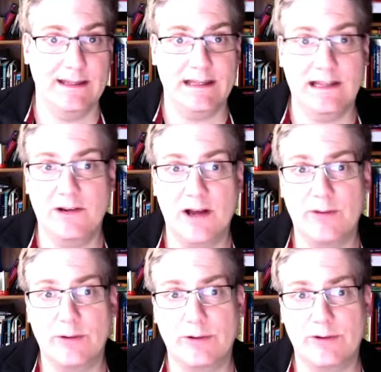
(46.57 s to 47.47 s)
In a
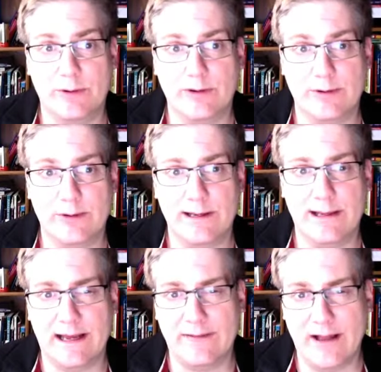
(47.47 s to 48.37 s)
novel or a short
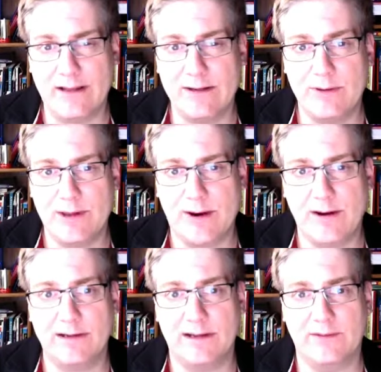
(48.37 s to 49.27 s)
story, I value the
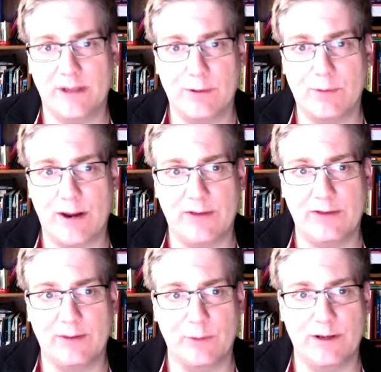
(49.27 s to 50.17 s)
art of double
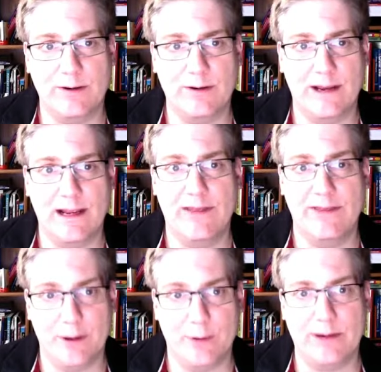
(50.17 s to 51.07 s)
crossing the reader and
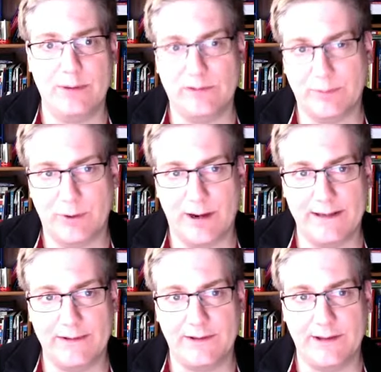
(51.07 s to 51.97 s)
the O. Henry
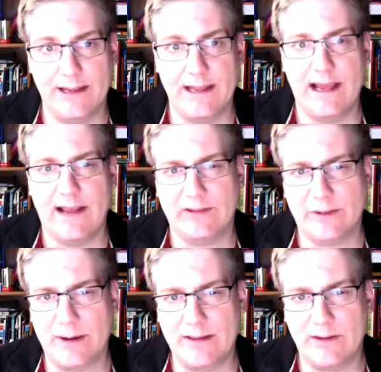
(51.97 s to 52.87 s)
surprise. As I
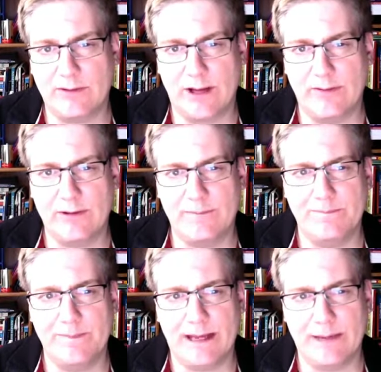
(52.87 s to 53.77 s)
write this novel,
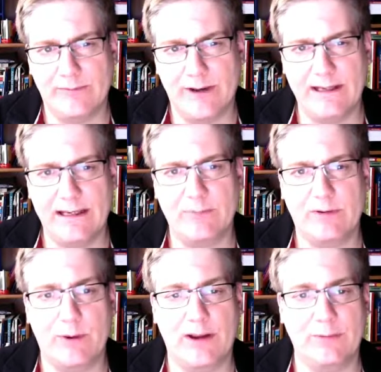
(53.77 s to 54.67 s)
I'm finding I'm
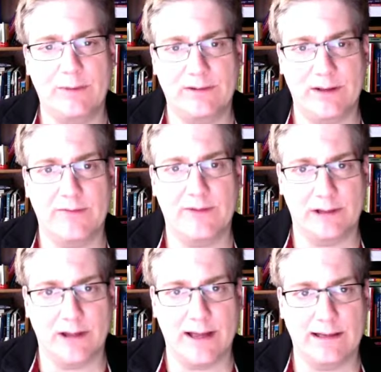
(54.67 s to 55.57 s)
surprising myself a
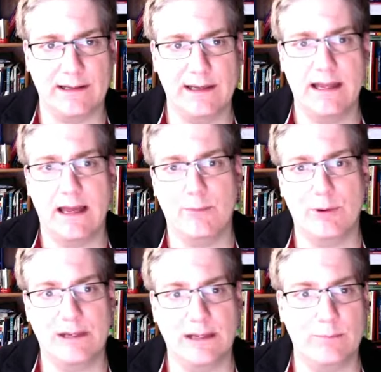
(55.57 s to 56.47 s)
lot. I'm
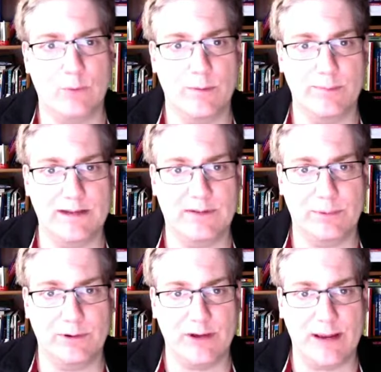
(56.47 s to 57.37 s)
putting in more beats
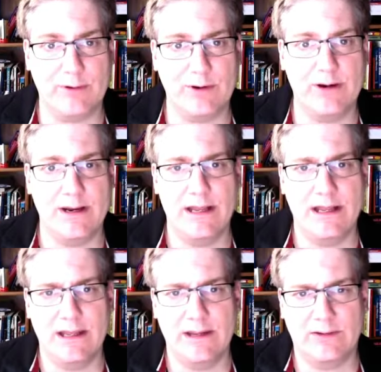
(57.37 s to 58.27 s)
per chapter,
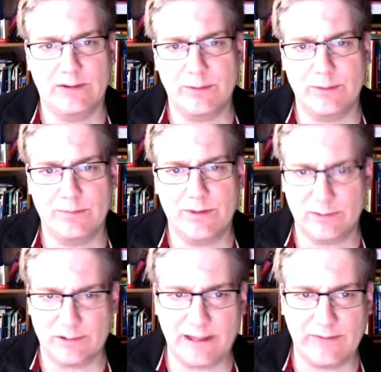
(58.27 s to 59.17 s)
so
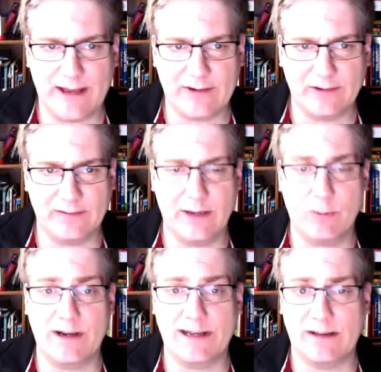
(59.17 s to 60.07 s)
there's a lot of action,
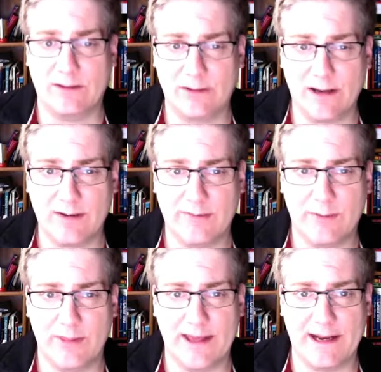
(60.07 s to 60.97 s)
and when I get stuck
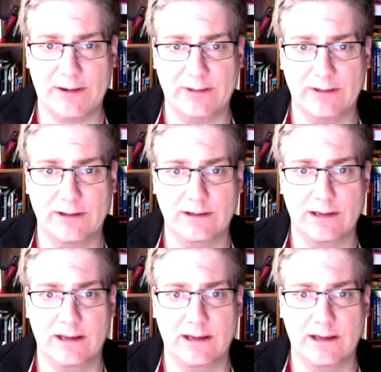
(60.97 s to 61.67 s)
for that action,